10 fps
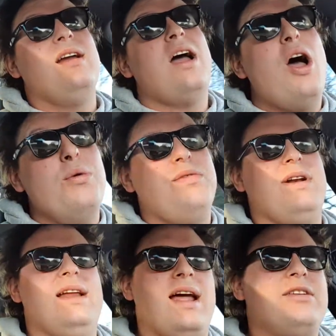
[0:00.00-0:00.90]

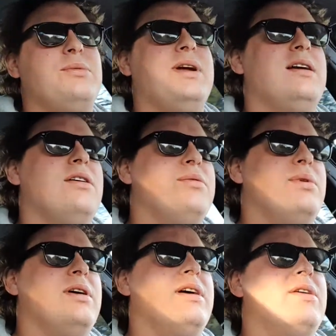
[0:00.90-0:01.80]
hopefully next week, off
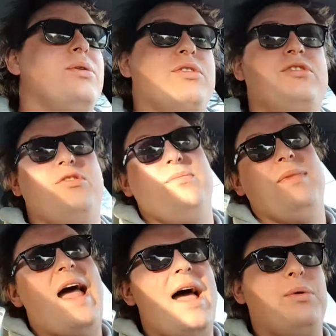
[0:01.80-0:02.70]
work, or
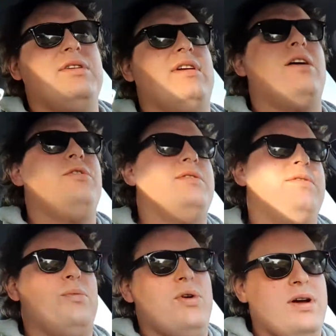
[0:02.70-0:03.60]
some hours owed
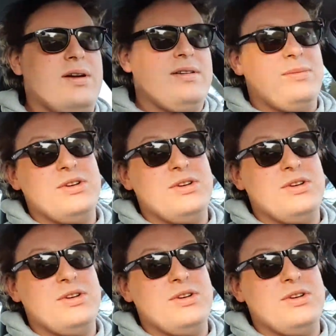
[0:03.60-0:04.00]
from work,